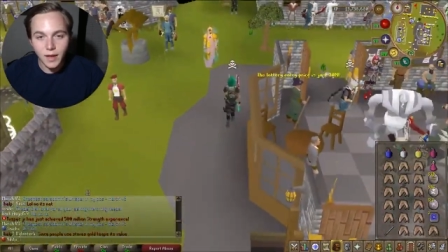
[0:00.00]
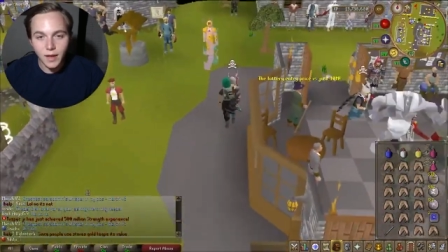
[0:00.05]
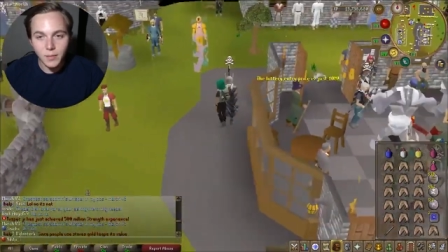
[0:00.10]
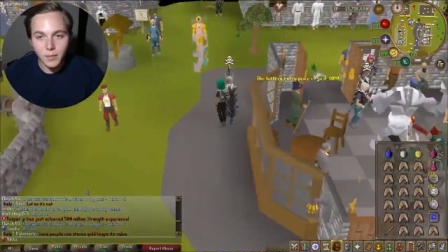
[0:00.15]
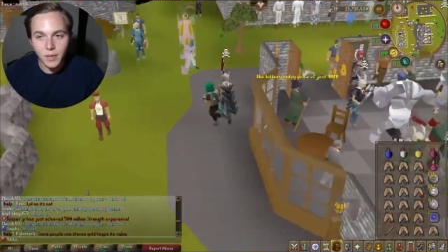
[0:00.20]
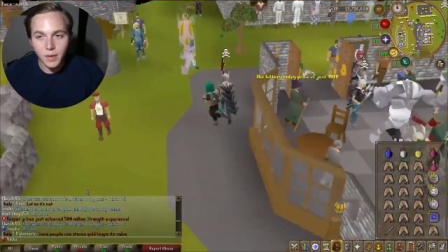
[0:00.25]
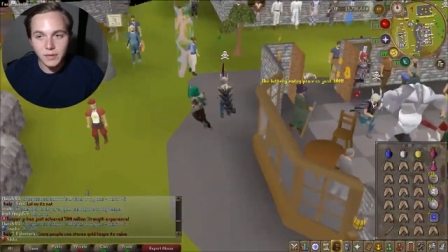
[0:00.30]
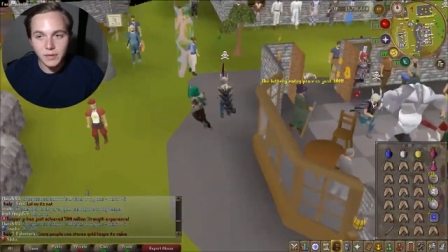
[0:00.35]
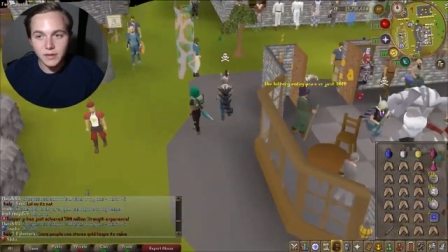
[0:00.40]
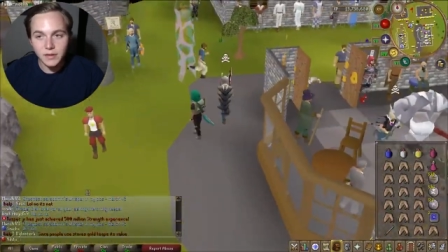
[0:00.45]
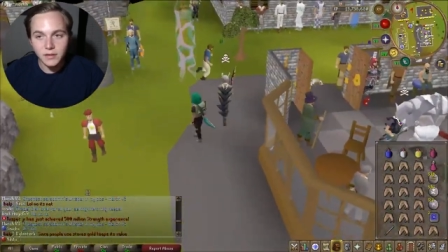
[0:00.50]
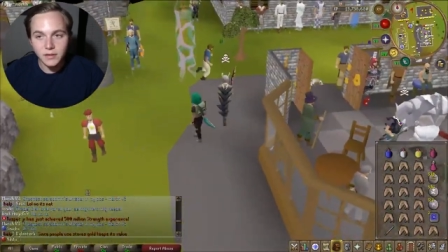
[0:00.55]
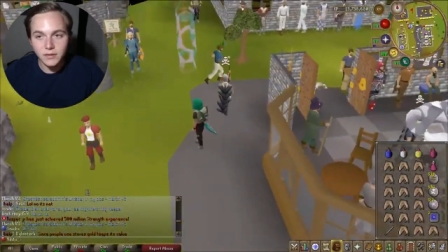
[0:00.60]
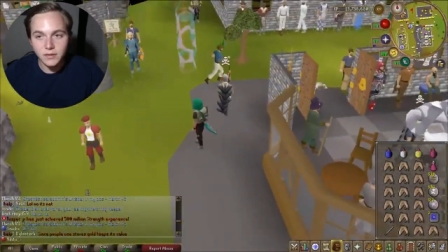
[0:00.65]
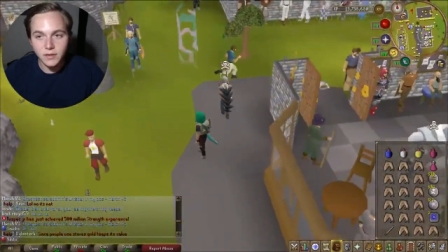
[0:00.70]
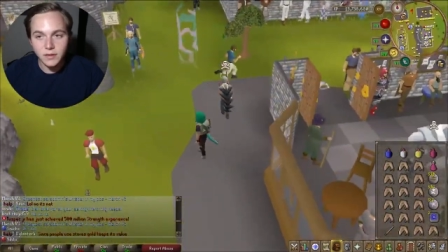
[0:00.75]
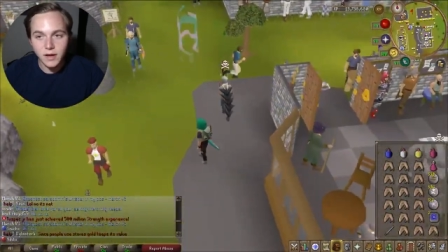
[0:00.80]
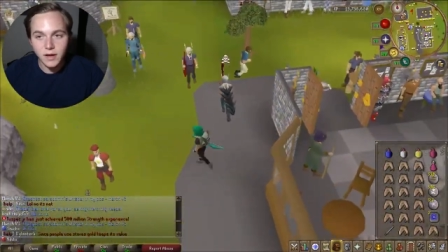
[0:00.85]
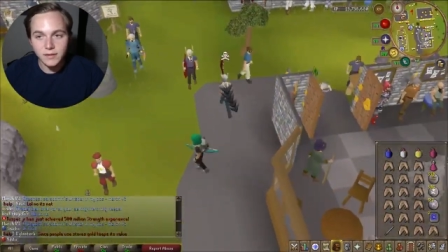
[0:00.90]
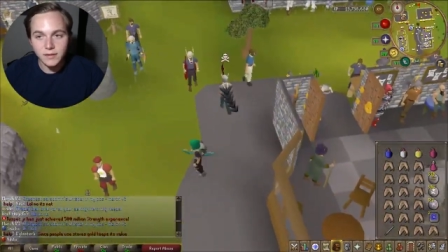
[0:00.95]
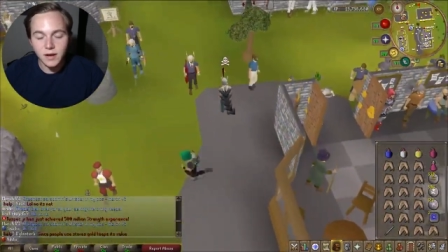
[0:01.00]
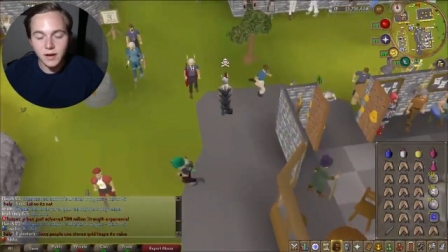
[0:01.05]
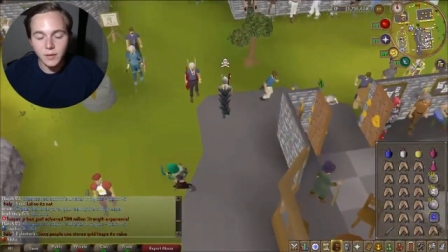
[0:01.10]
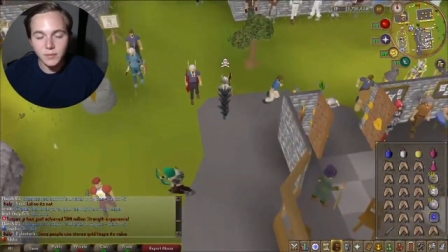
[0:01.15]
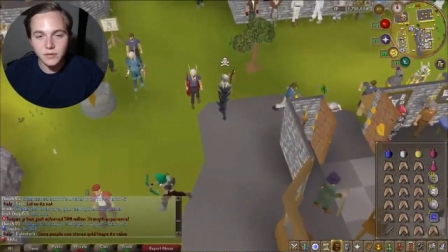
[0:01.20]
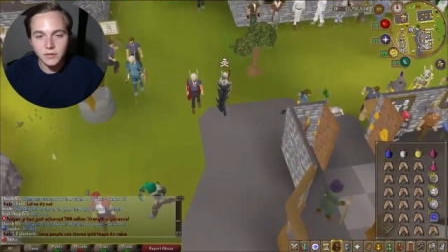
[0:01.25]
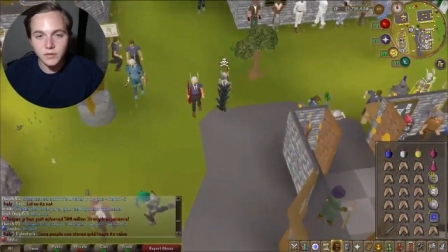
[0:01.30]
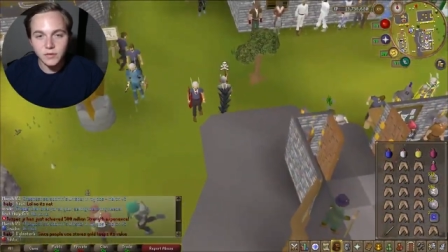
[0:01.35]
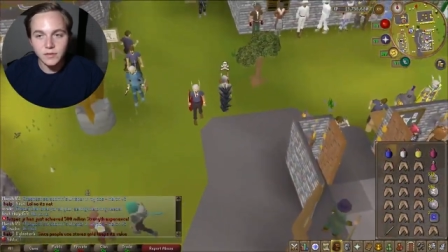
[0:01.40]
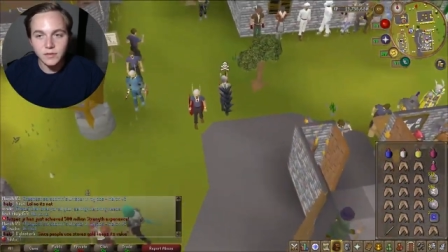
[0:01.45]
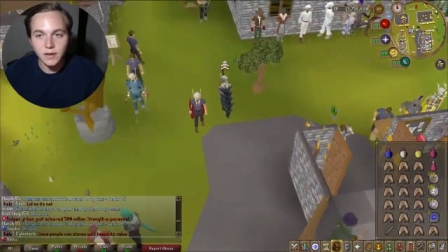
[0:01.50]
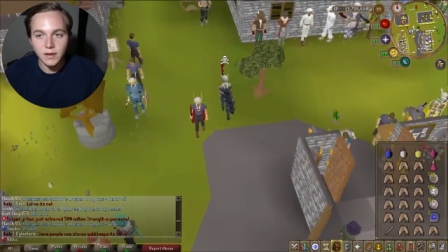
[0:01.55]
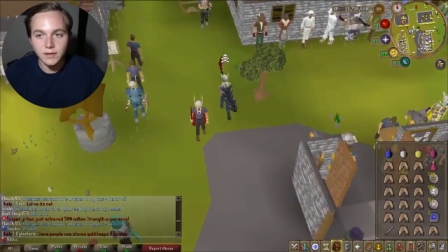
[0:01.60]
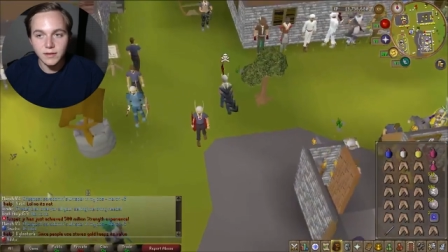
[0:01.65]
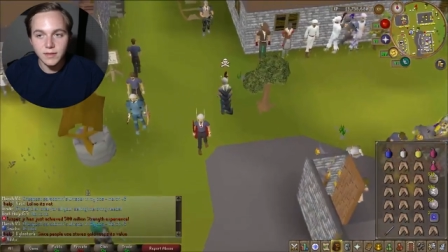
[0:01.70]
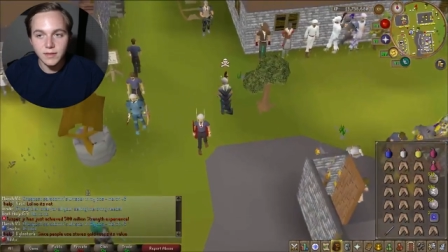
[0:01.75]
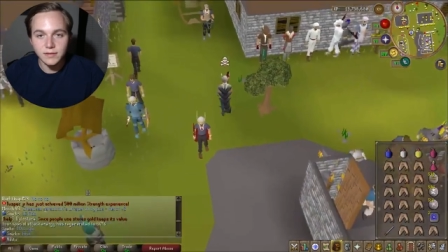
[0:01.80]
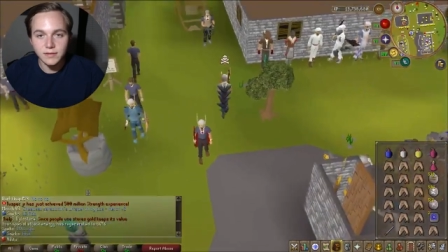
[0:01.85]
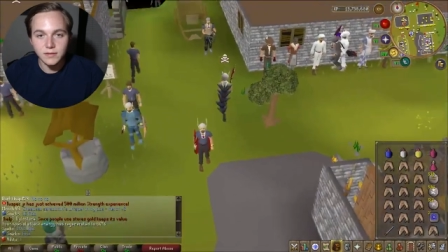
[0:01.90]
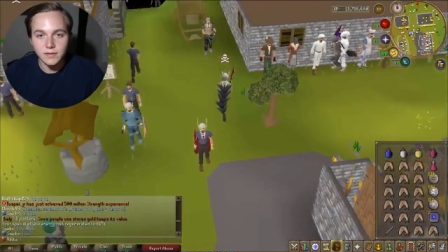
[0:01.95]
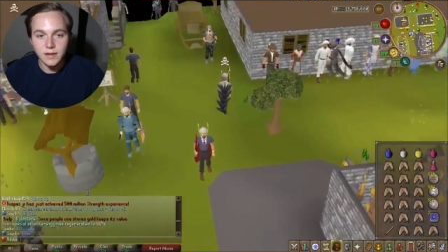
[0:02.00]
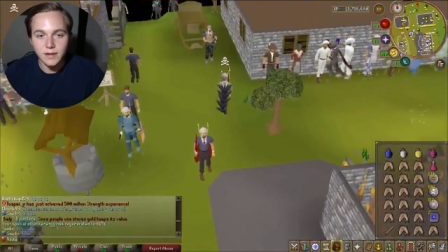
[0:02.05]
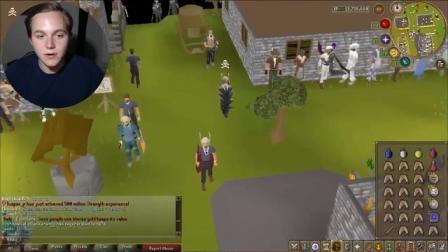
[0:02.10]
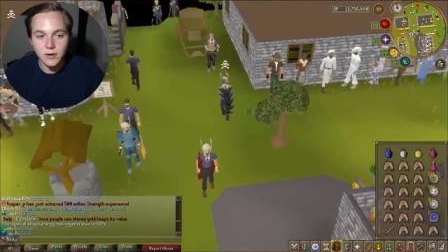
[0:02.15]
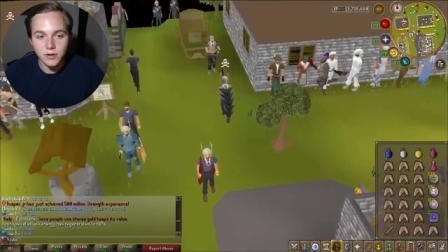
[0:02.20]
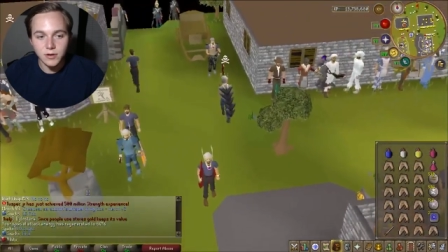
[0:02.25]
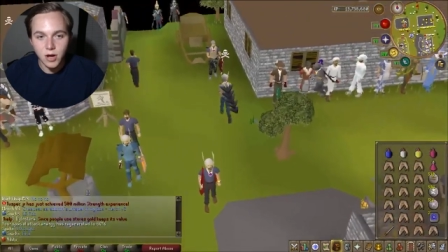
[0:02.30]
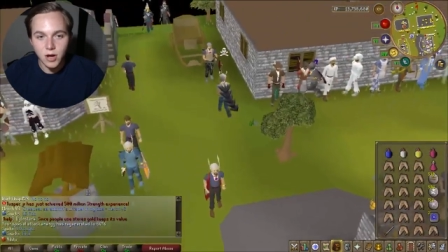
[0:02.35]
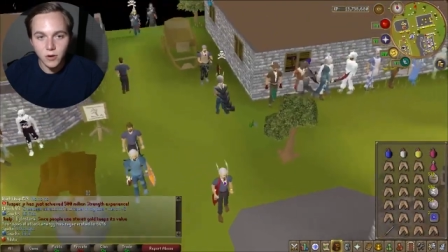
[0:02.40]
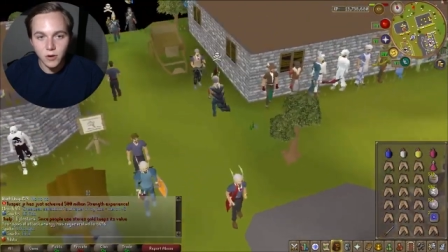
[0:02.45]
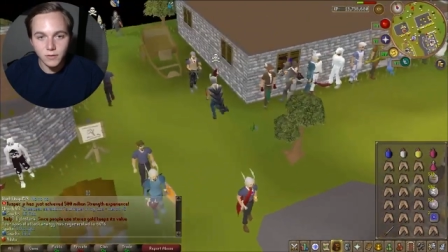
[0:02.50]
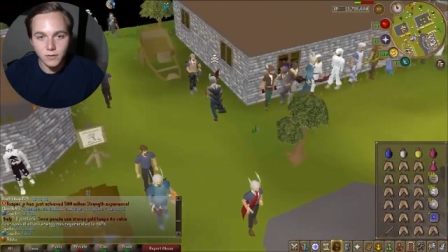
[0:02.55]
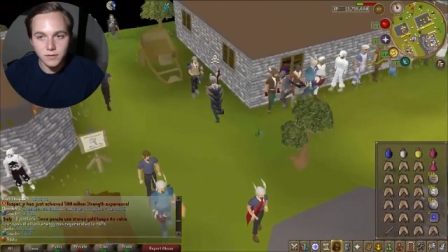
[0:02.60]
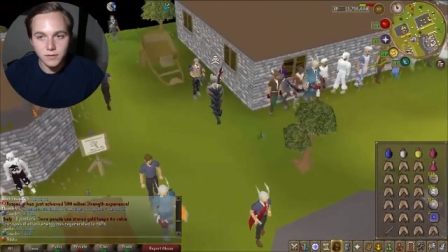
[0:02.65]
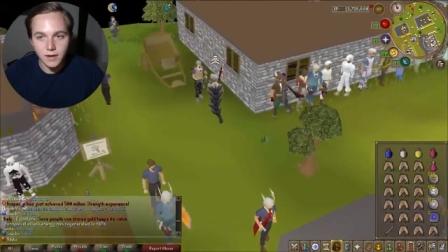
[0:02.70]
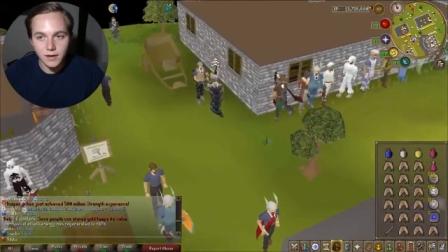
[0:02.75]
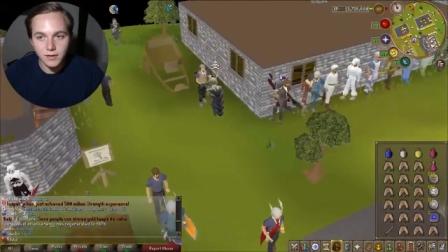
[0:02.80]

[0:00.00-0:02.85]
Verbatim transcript: I'm not, I mean, a lot of times it's just like that's just how it goes.